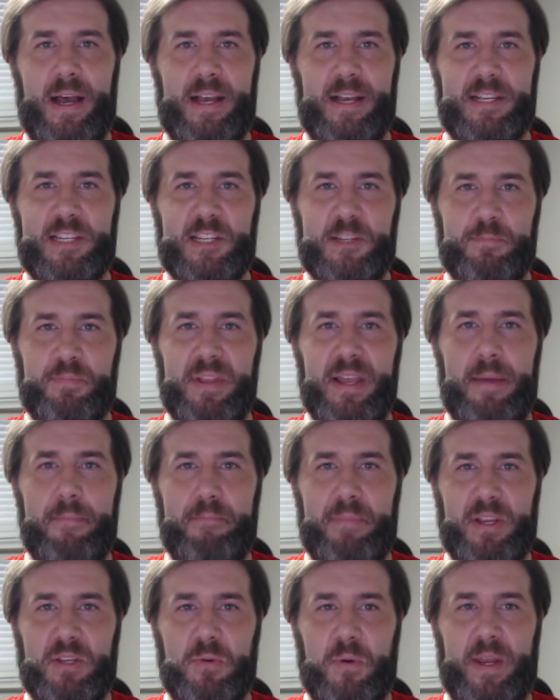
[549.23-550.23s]
split
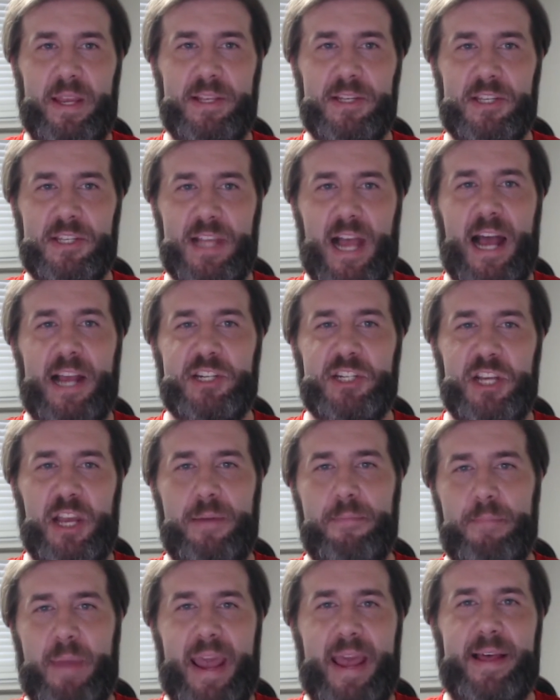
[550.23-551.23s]
between Sasha
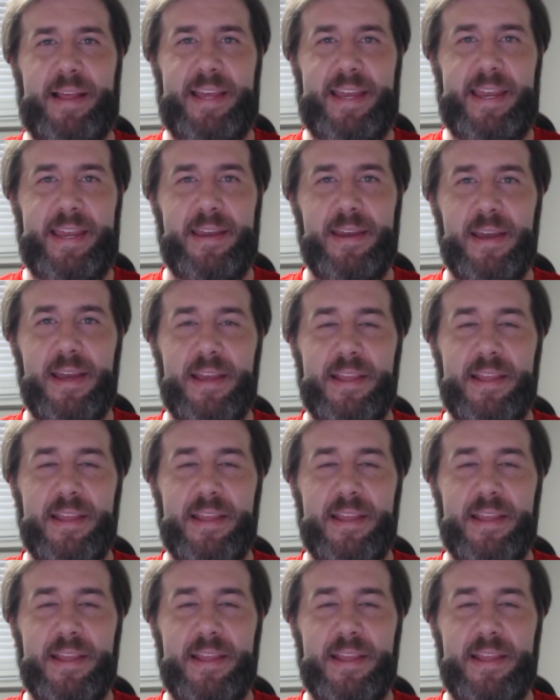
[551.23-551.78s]
and Bayley,